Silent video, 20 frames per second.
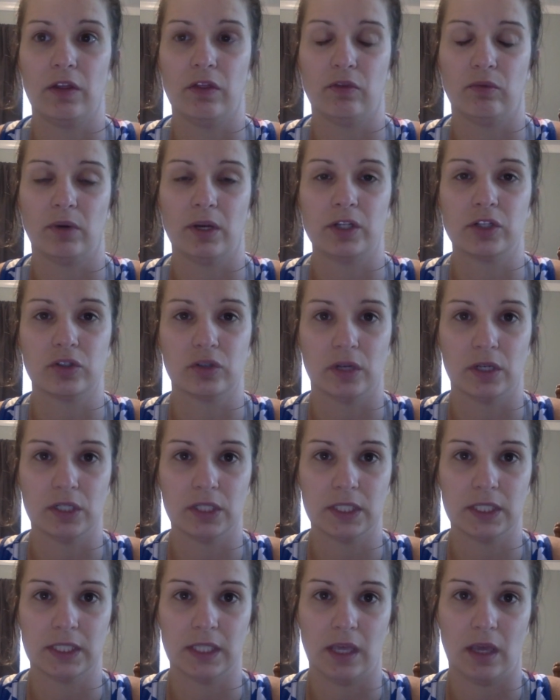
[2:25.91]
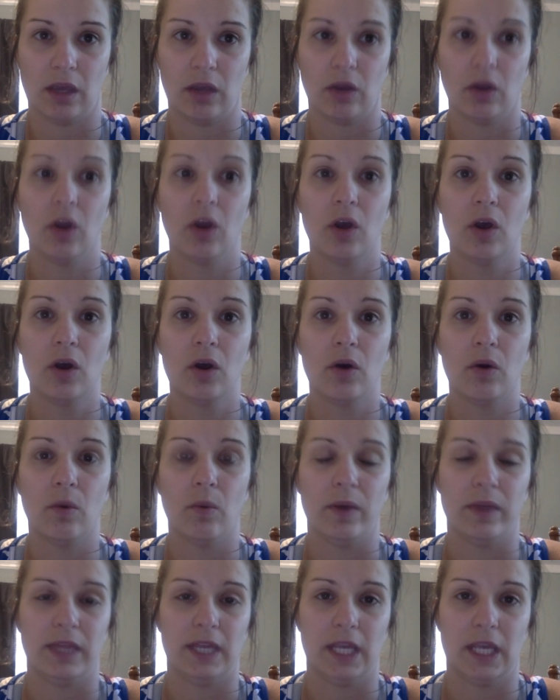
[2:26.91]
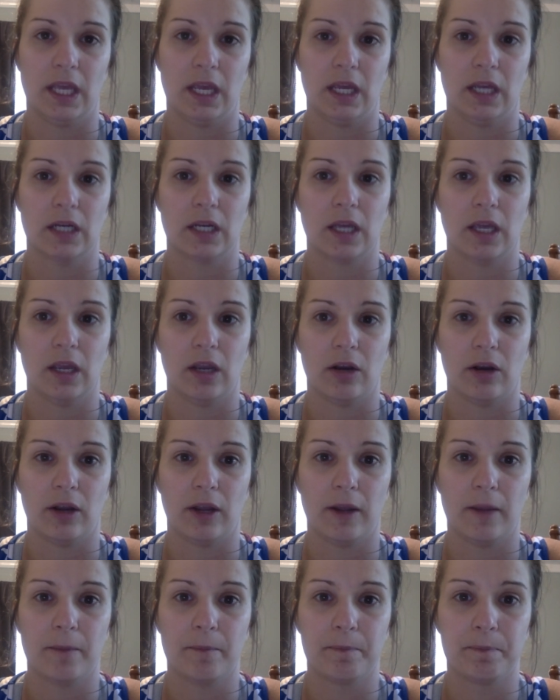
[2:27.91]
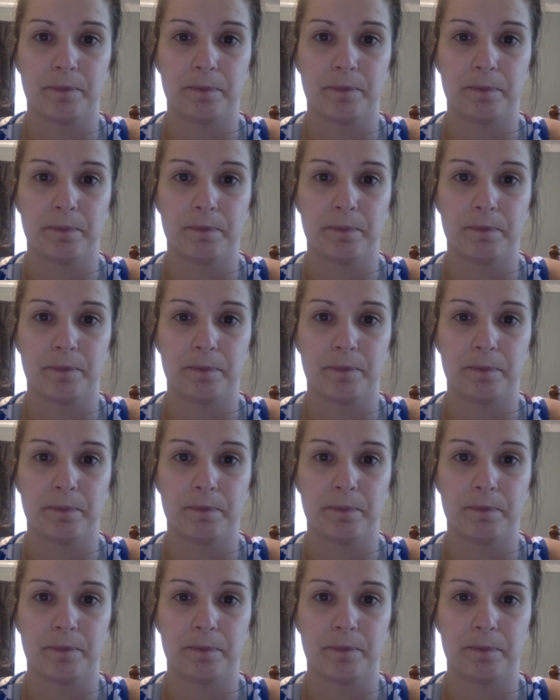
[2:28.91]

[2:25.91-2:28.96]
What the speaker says: and the restaurant to say what they can carry.